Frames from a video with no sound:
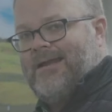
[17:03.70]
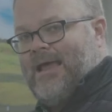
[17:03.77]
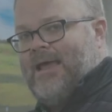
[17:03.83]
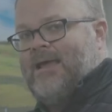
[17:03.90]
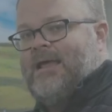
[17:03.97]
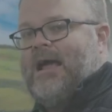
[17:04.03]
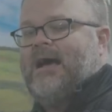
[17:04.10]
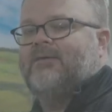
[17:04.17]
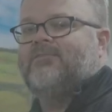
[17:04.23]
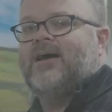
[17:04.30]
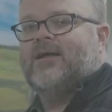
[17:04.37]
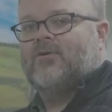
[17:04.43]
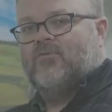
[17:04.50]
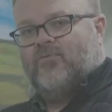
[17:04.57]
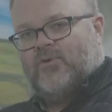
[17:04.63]
hey, I've got
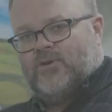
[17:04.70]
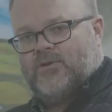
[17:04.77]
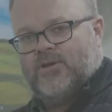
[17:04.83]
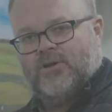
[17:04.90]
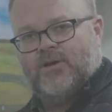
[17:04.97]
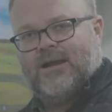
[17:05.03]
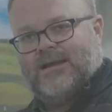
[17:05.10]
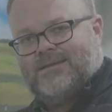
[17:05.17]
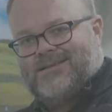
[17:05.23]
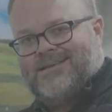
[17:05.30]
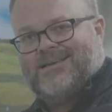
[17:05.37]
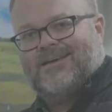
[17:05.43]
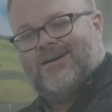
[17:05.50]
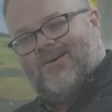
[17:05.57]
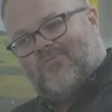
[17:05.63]
a really good
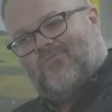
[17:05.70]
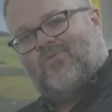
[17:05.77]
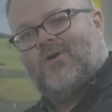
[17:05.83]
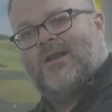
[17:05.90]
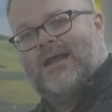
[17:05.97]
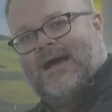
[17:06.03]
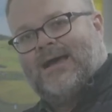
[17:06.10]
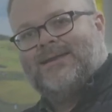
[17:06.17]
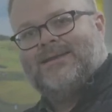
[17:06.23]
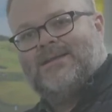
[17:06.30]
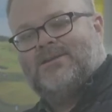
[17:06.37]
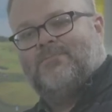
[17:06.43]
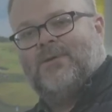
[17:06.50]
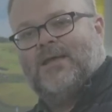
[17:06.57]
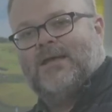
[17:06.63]
idea of what I need
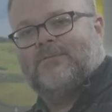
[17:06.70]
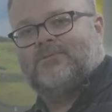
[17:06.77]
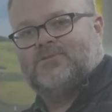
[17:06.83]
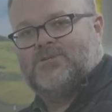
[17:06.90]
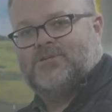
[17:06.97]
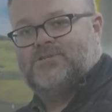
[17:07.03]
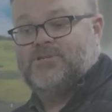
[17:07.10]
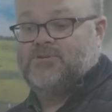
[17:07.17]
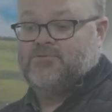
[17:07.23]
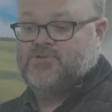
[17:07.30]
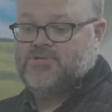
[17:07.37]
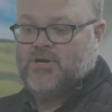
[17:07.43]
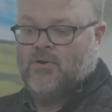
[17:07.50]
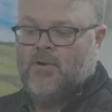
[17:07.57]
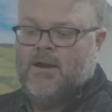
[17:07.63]
to be able to do.
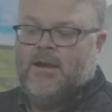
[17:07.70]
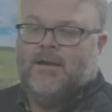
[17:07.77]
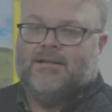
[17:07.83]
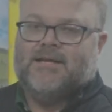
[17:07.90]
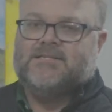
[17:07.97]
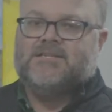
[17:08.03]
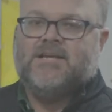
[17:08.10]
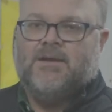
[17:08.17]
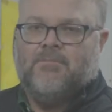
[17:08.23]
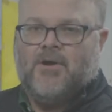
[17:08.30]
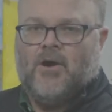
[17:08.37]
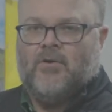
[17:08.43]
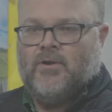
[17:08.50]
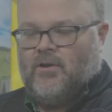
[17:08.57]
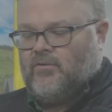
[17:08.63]
So let's keep
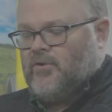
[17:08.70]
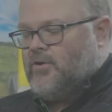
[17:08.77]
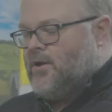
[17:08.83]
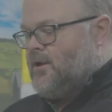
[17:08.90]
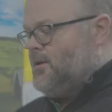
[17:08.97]
going through it.